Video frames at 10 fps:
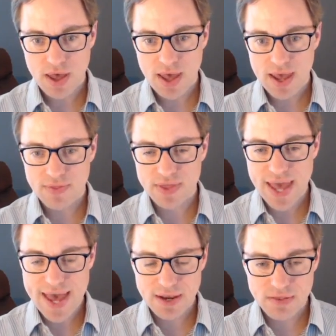and
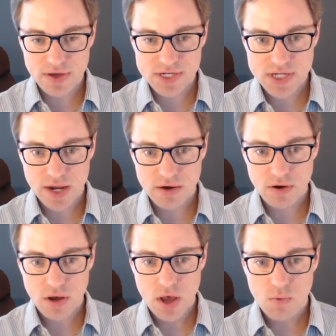the end of the
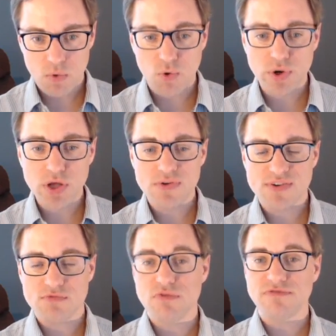container, we're going to use
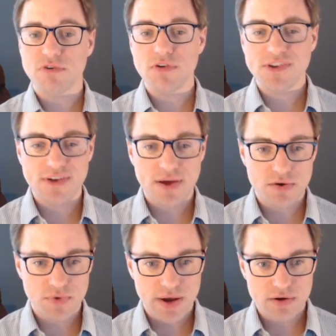reverse
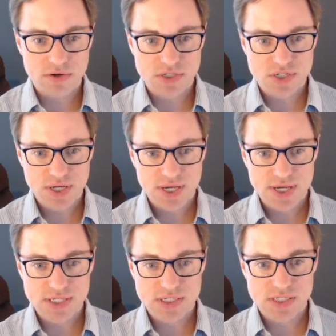iterators
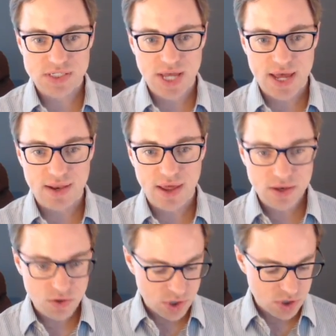instead.
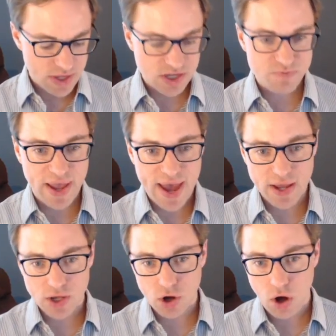And you can do that just by
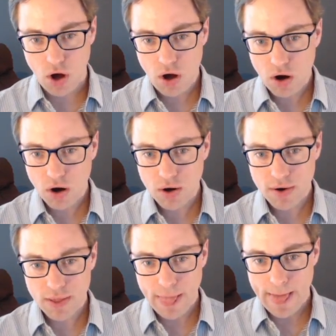adding an R
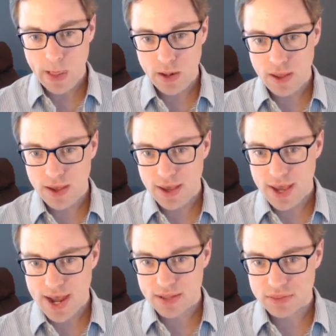
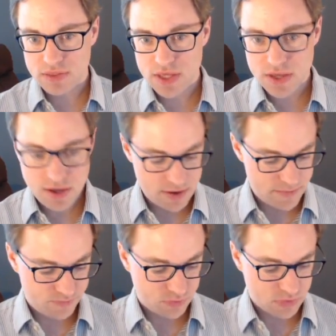at
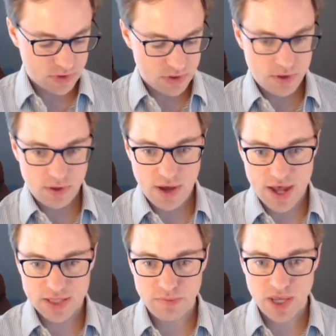
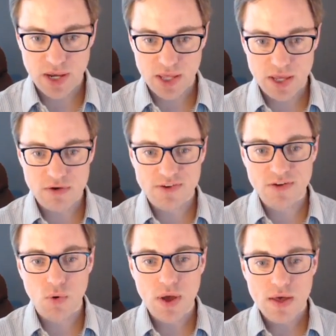the beginning here.
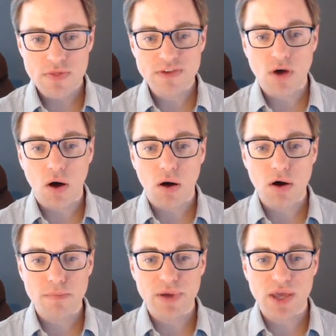So this
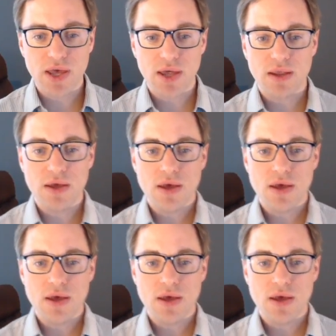R begin